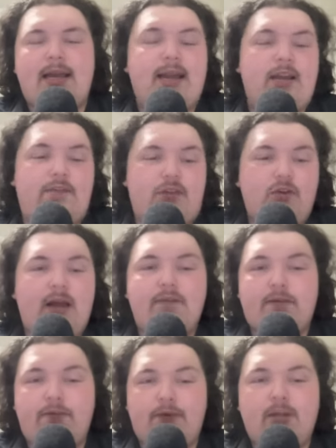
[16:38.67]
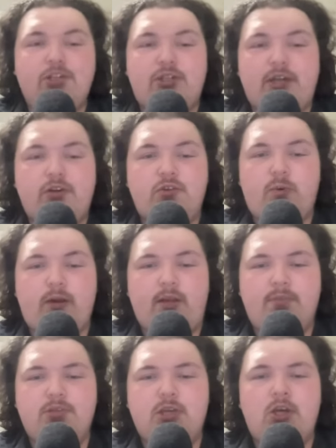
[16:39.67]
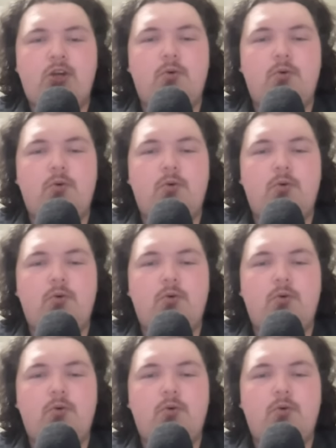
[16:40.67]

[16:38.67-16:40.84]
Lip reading: And if you have a fresh Kenrich Williams